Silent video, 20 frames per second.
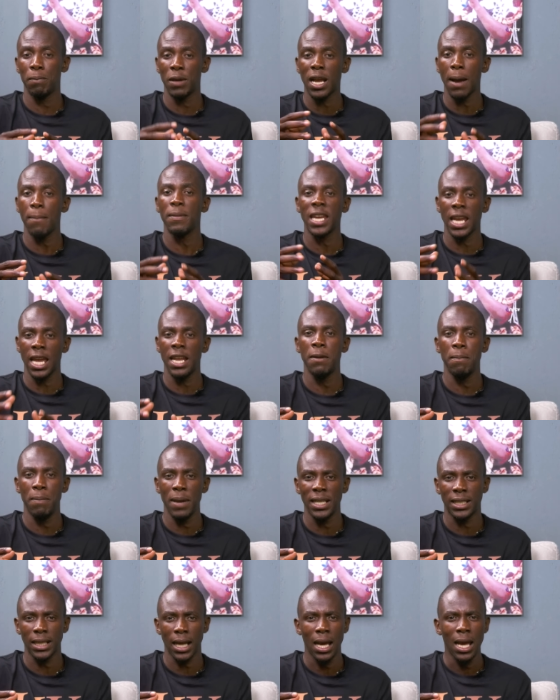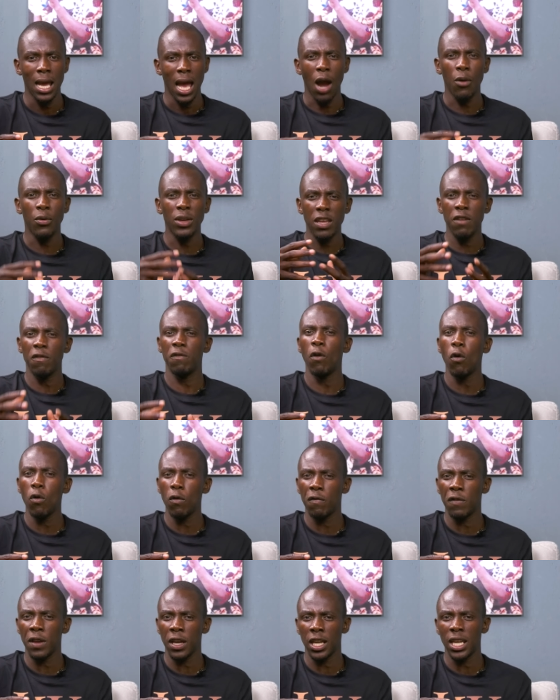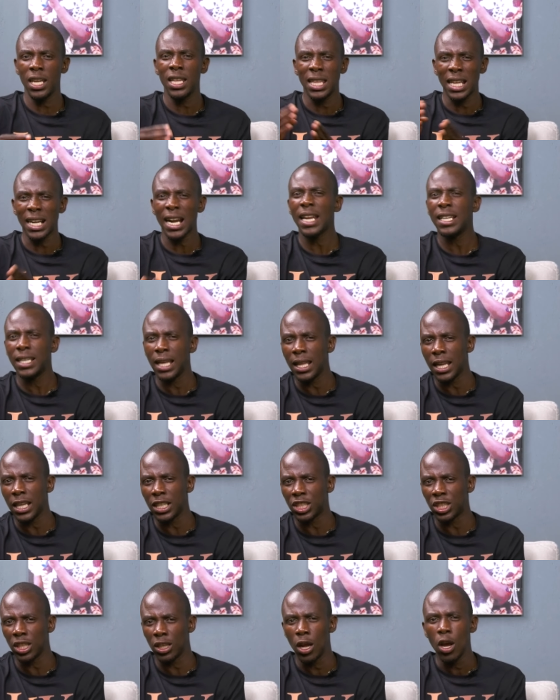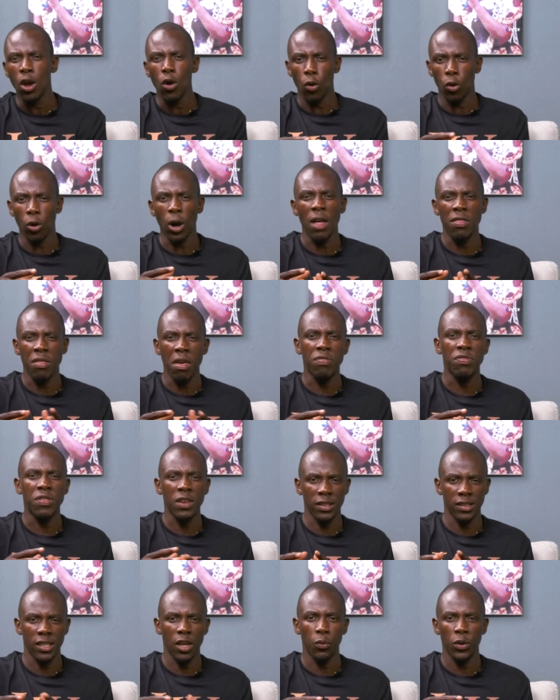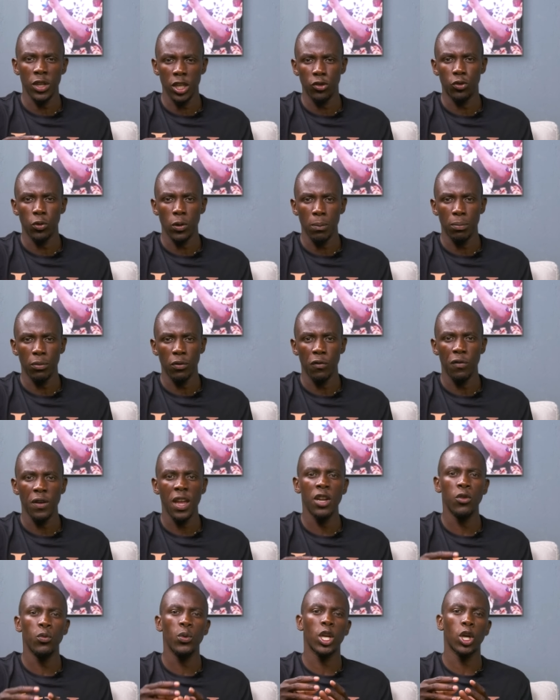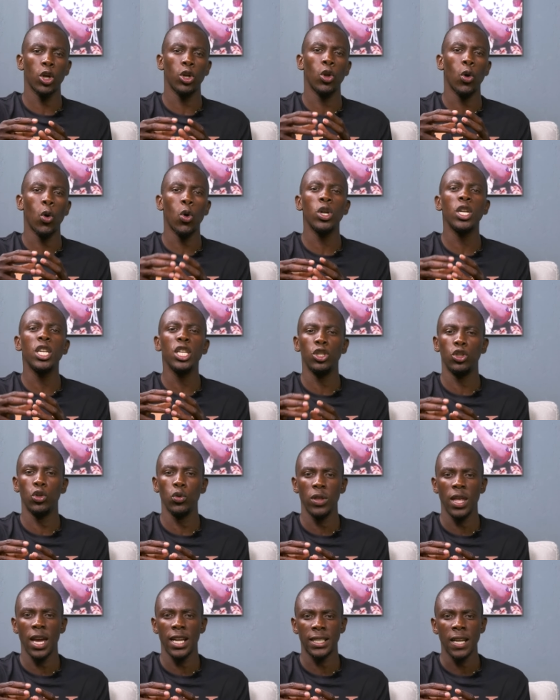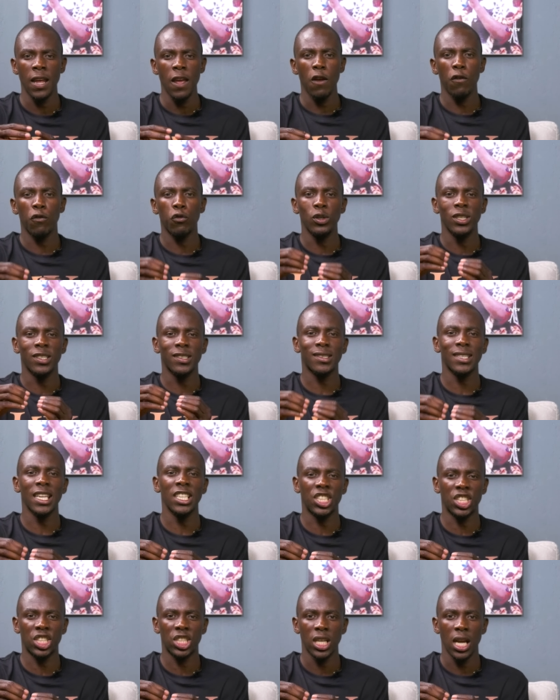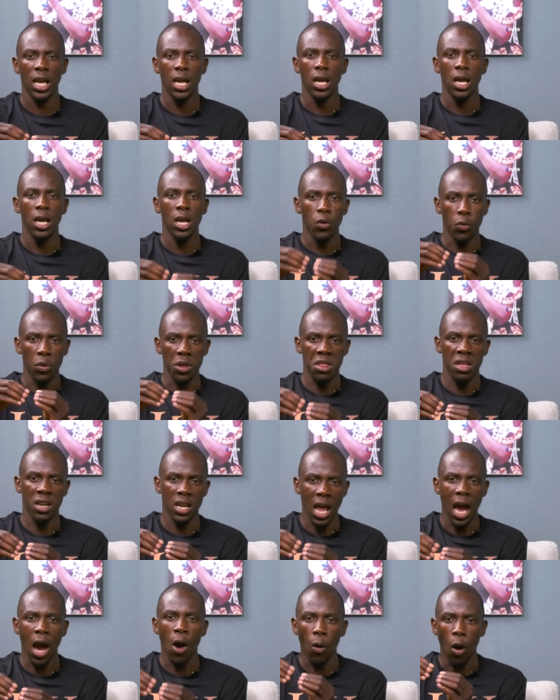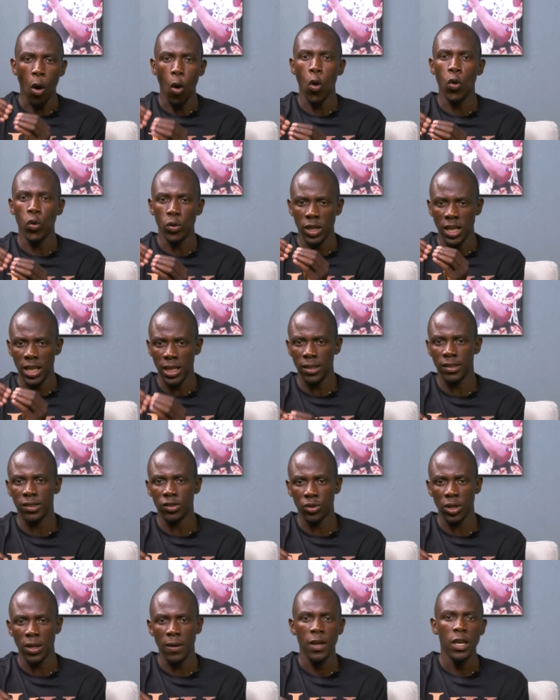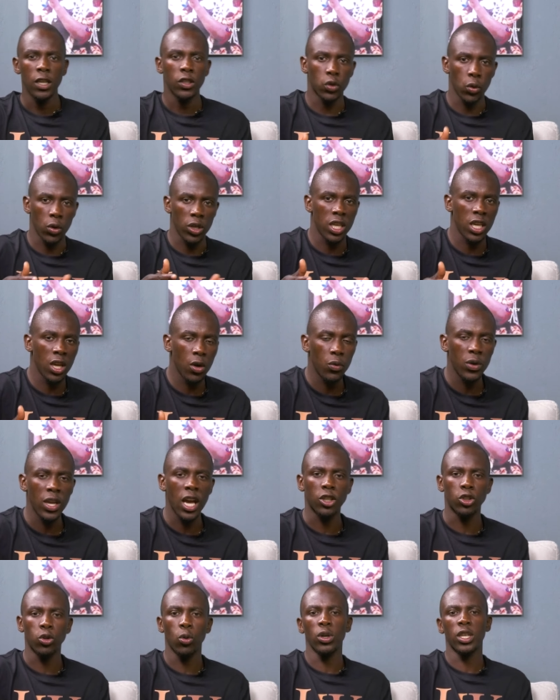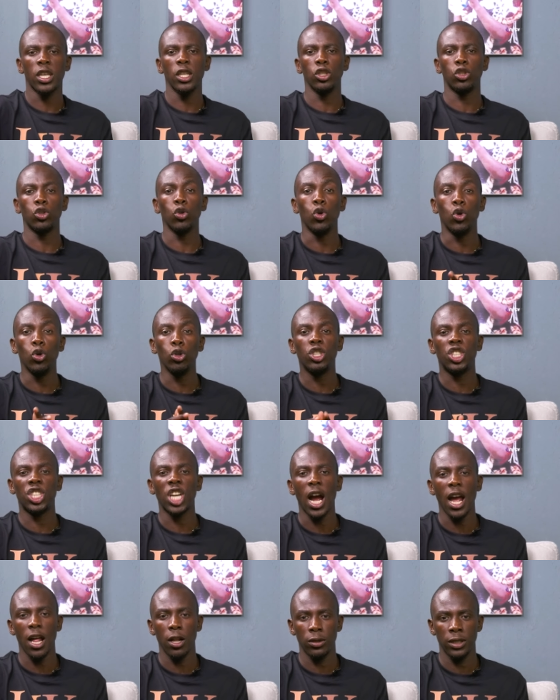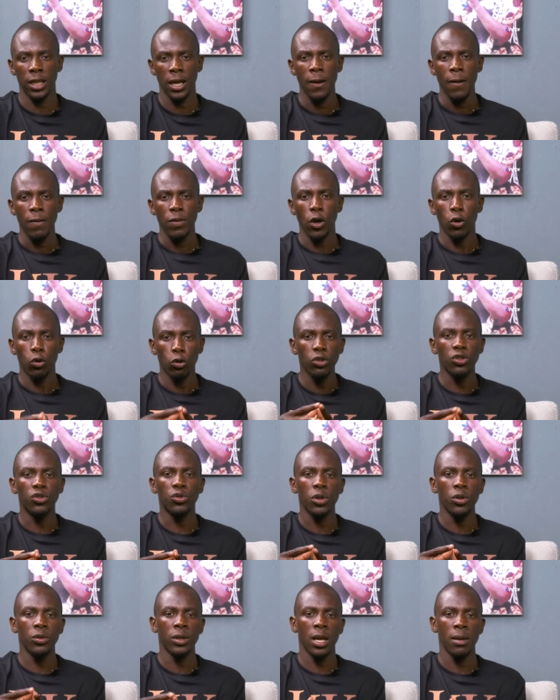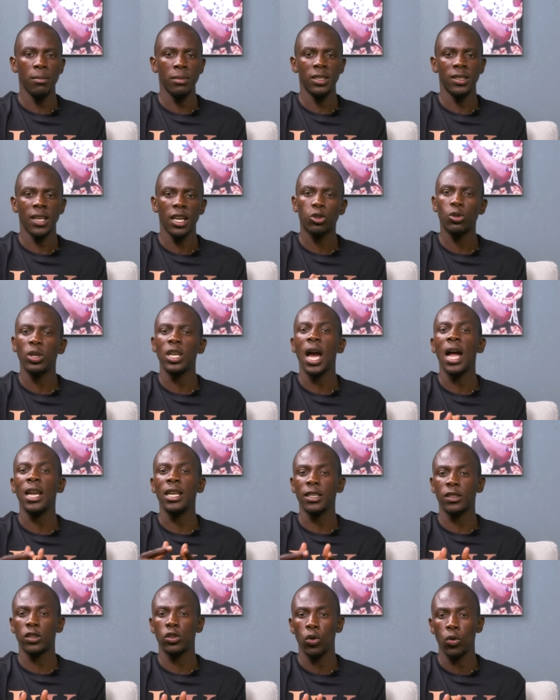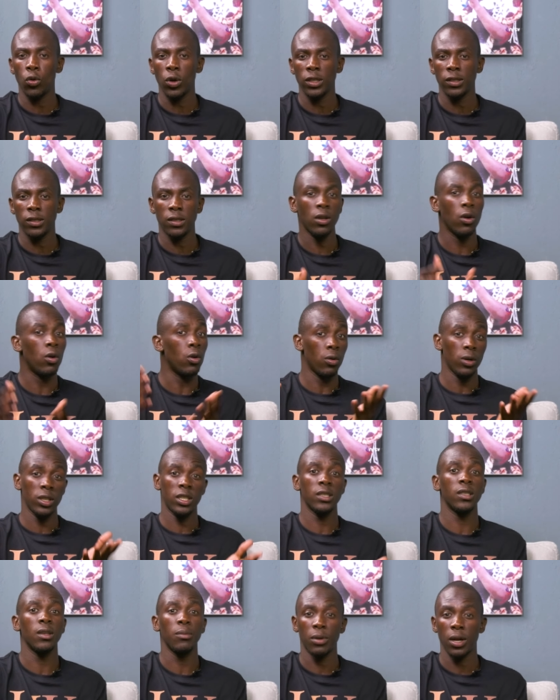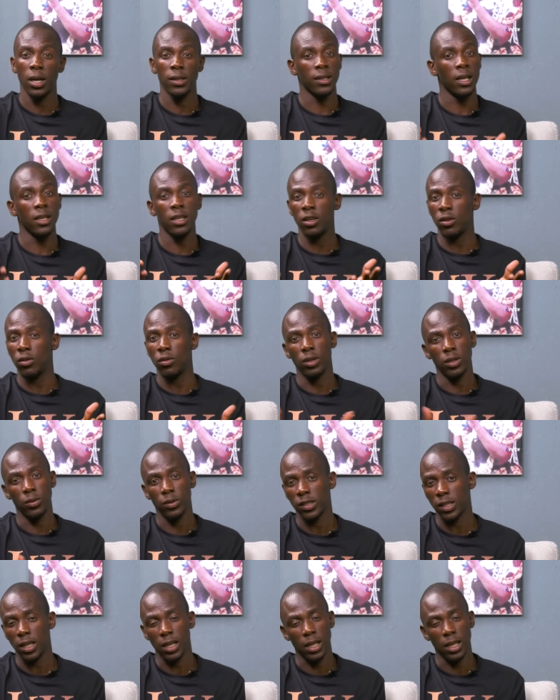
becoming any better. Are we evolving in the right direction, or are there things that we need to improve? And we can only do that if we search within our own history. So here we are talking to good child whose real name is actually Alexio Gwenzi. Oh, what a surprise. I didn't know he was